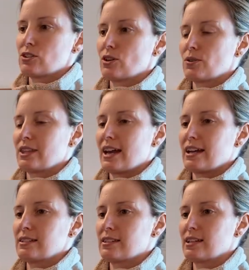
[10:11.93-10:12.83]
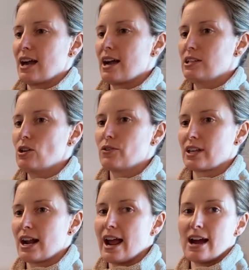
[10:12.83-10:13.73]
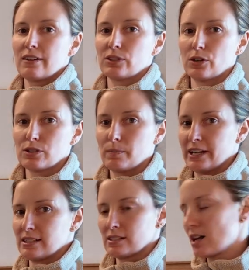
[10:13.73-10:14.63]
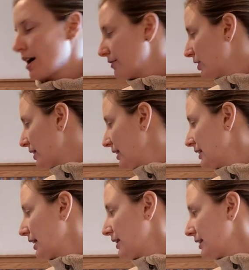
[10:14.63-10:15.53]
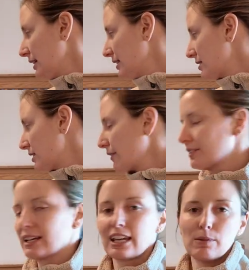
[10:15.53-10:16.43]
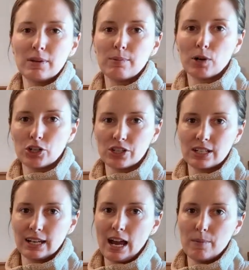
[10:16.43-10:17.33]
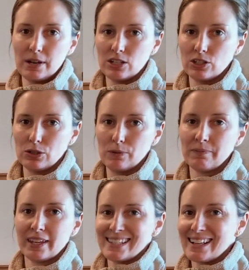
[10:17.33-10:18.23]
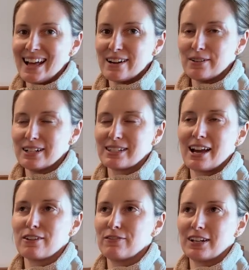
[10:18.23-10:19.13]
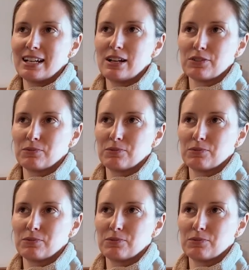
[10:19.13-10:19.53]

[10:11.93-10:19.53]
so that I know that I have those bases covered. And then the stuff that can be purchased in Kathmandu, it's kind of funny.